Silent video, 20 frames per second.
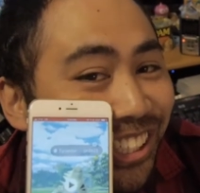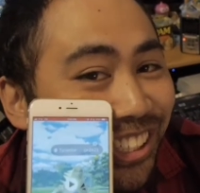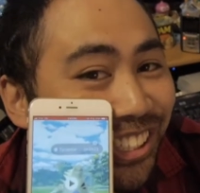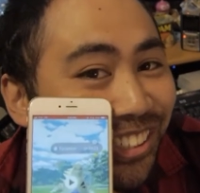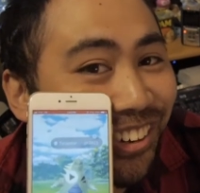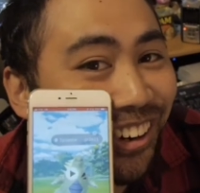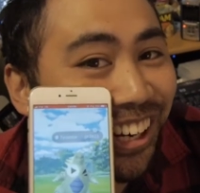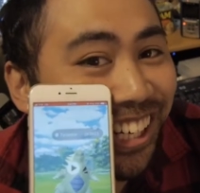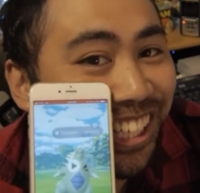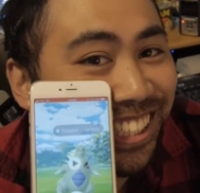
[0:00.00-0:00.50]

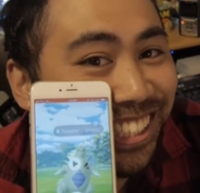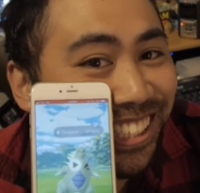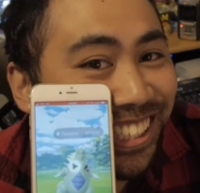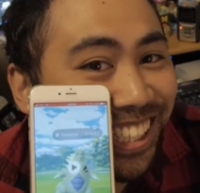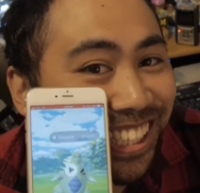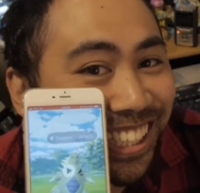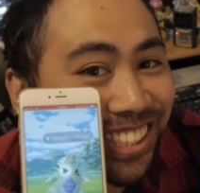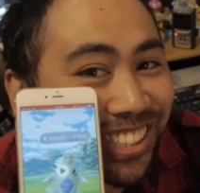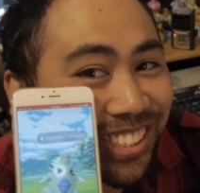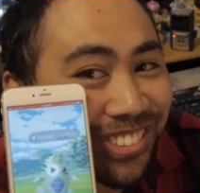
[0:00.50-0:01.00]

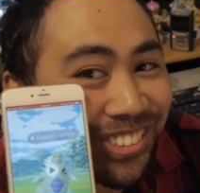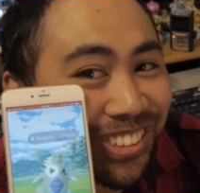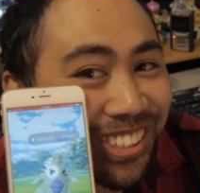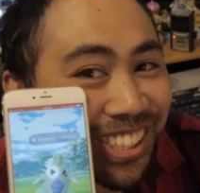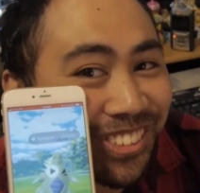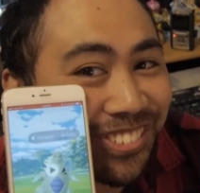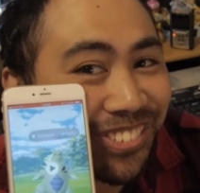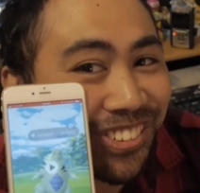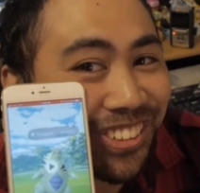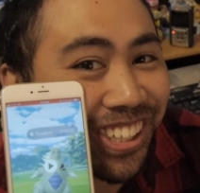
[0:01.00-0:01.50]
26,
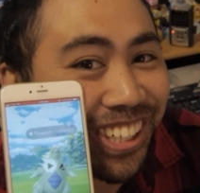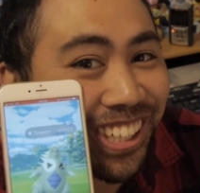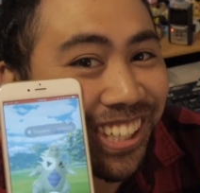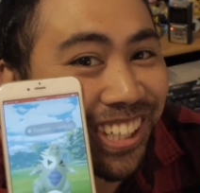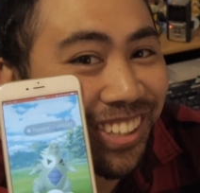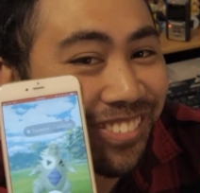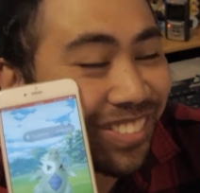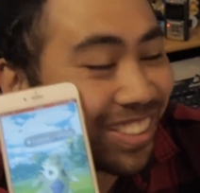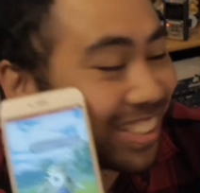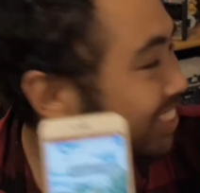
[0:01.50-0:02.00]
21.
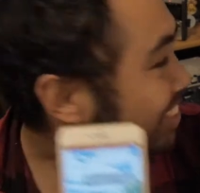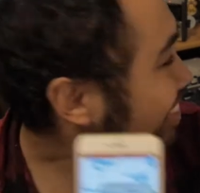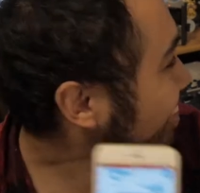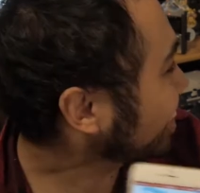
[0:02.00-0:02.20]
Let me just